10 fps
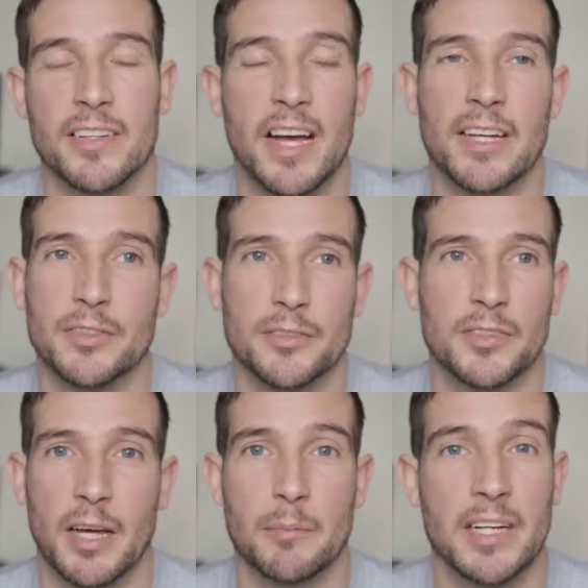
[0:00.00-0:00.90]
and
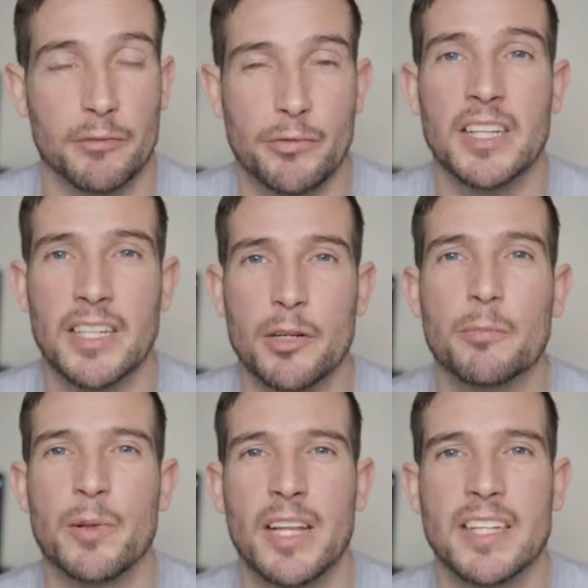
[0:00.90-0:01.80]
I'm in a really
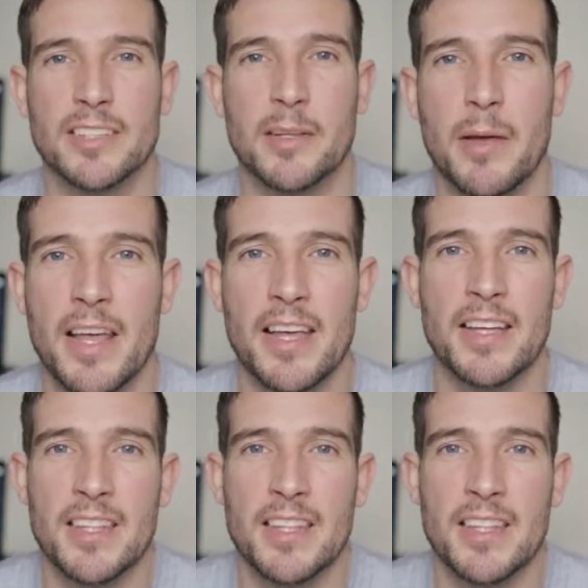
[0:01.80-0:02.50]
good place at the minute.